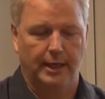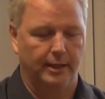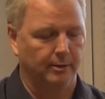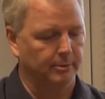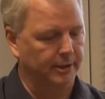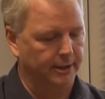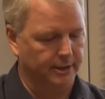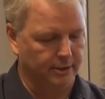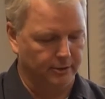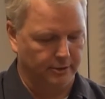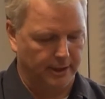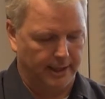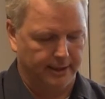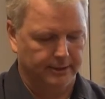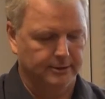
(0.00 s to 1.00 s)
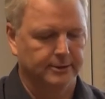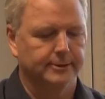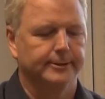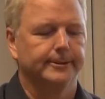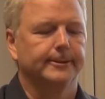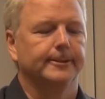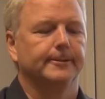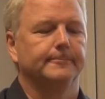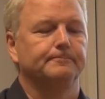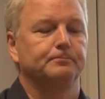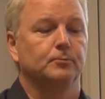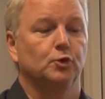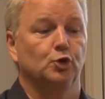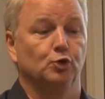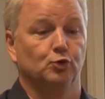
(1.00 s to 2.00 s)
Anybody can do that.
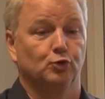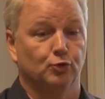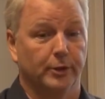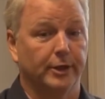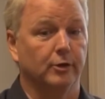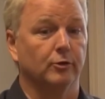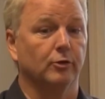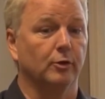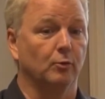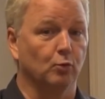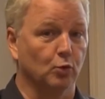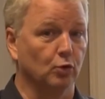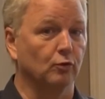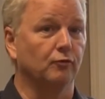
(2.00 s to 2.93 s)
To trigger the Rule